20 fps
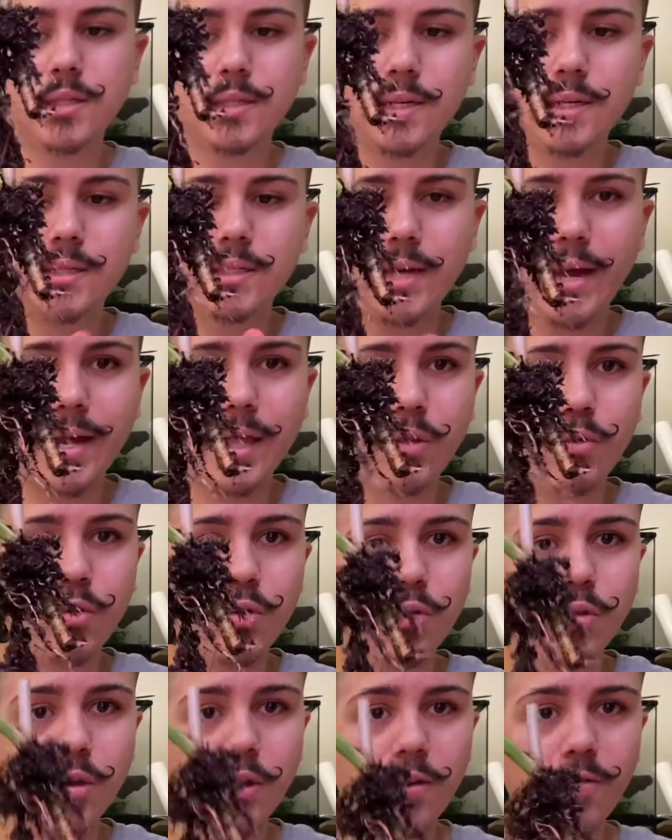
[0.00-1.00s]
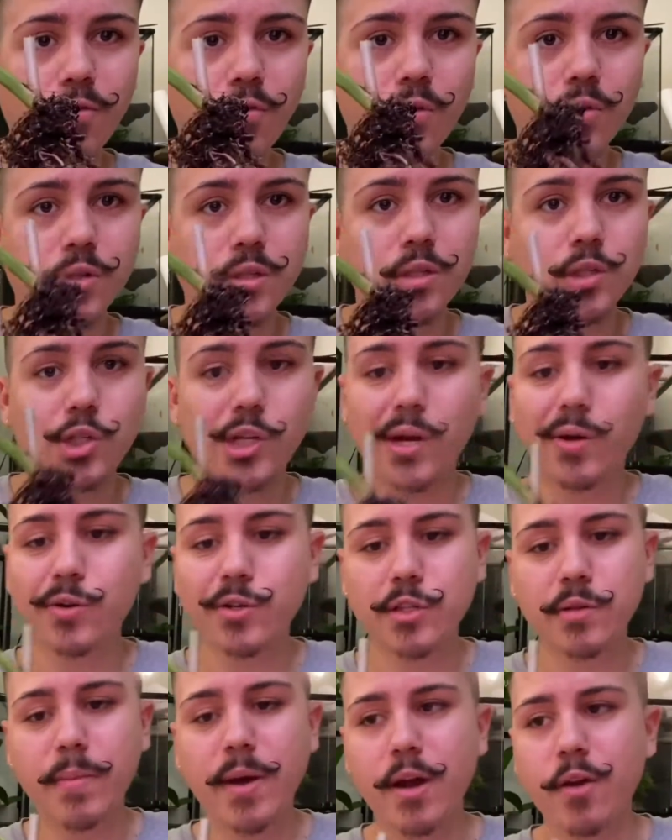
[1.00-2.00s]
exactly what you're looking for, is a
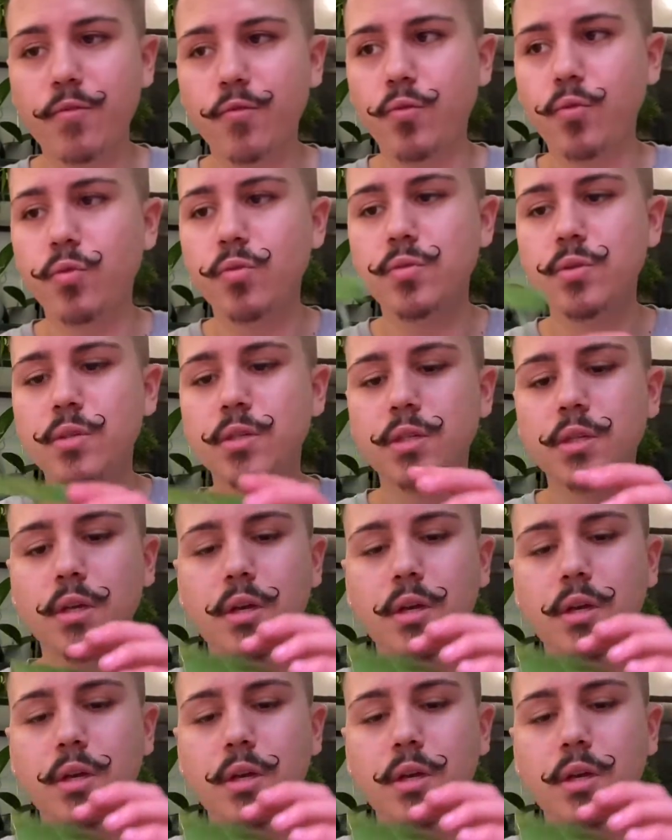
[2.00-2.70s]
generous amount of roots,